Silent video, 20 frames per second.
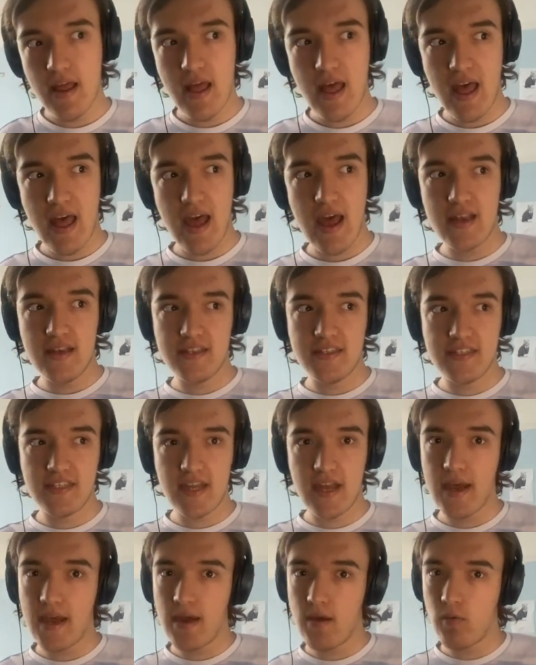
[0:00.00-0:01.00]
And
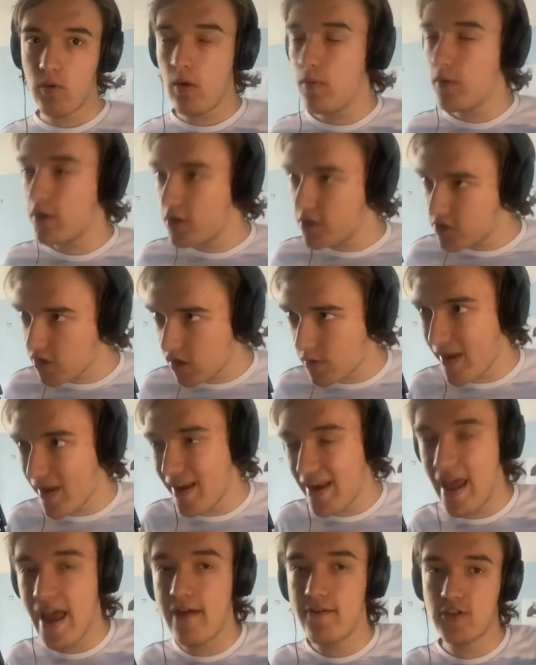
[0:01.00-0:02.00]
what we're going to talk about
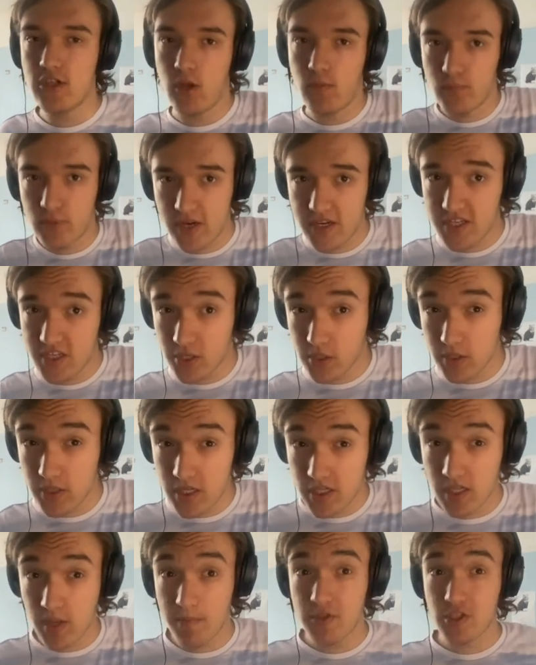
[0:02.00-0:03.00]
now is operating on the
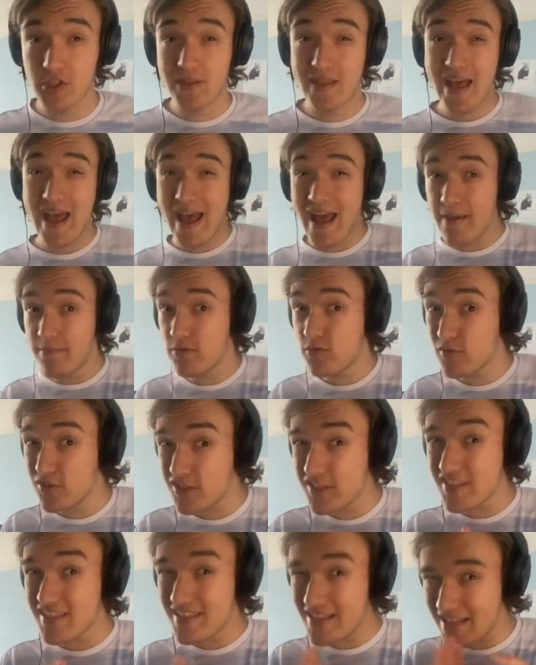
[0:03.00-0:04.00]
assumption that happens, which
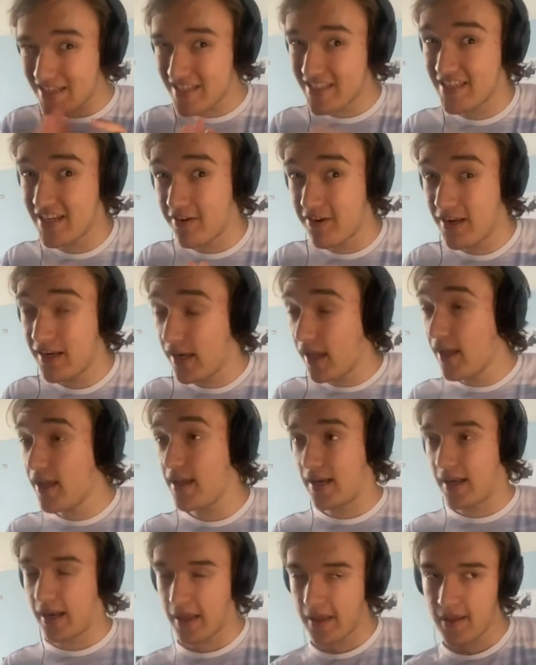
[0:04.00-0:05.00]
isn't necessarily
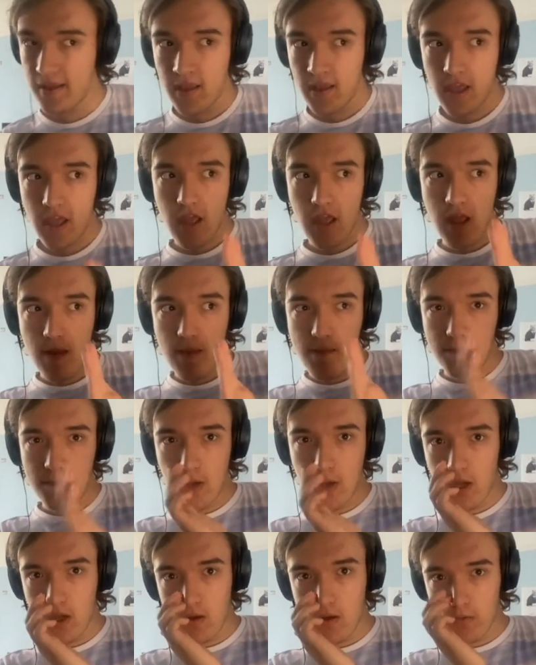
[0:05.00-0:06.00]
likely.
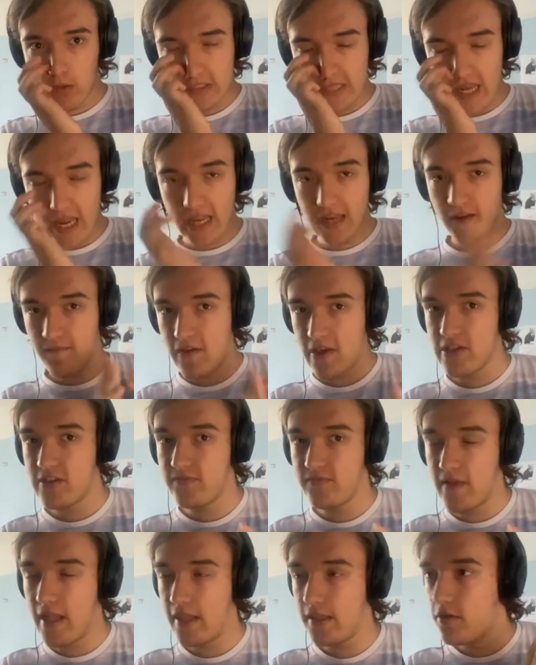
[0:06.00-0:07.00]
But we'll take it at face
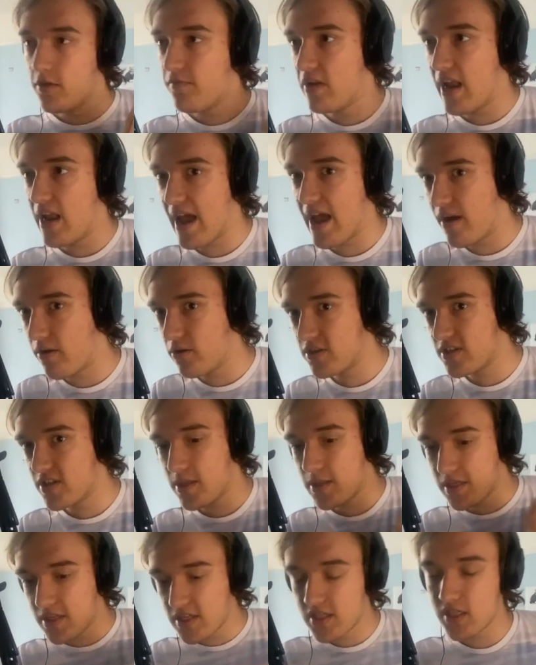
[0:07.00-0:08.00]
value for now and say
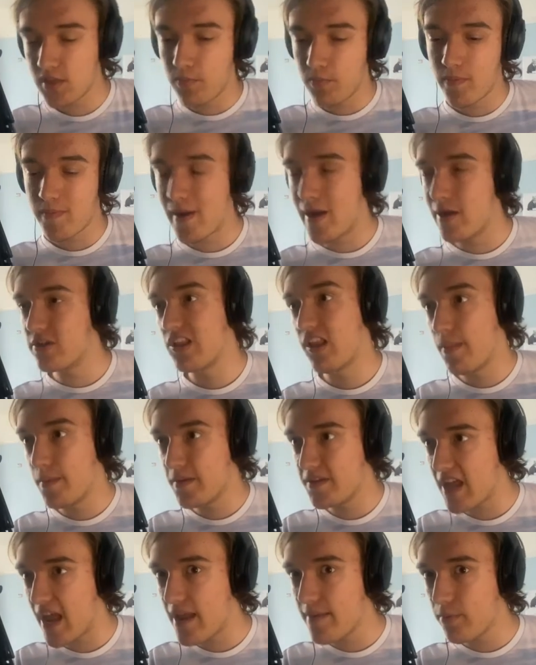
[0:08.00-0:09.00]
this is the proposal on the
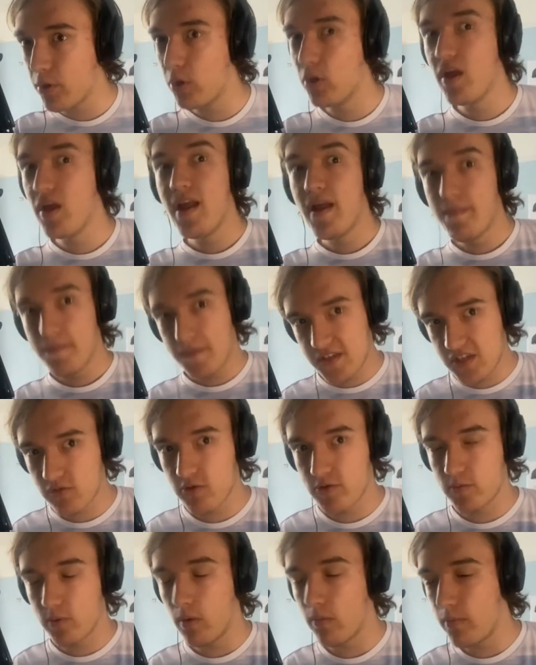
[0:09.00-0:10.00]
table. This
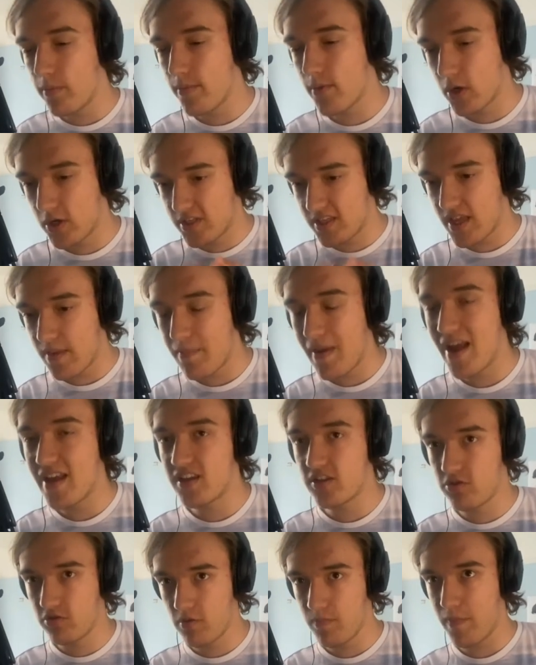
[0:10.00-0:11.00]
is what we want to see
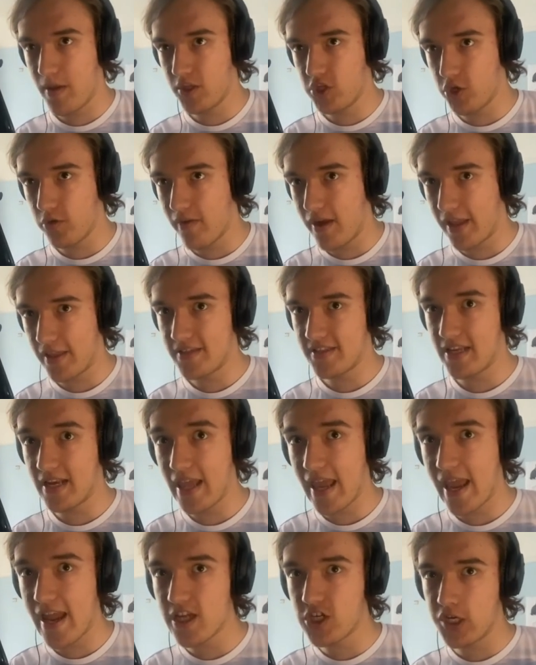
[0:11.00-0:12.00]
passed through budget
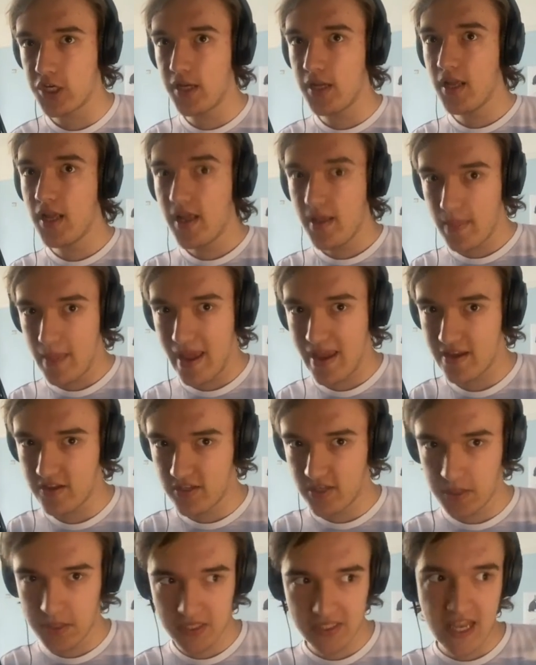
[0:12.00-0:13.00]
reconciliation, the House
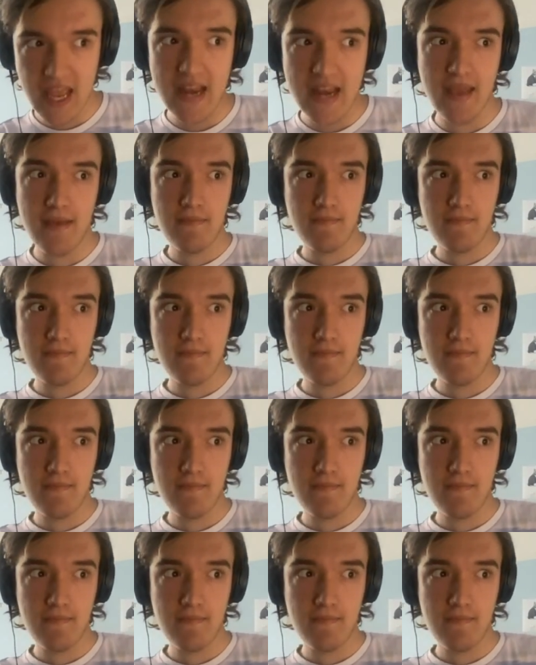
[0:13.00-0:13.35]
and the Senate.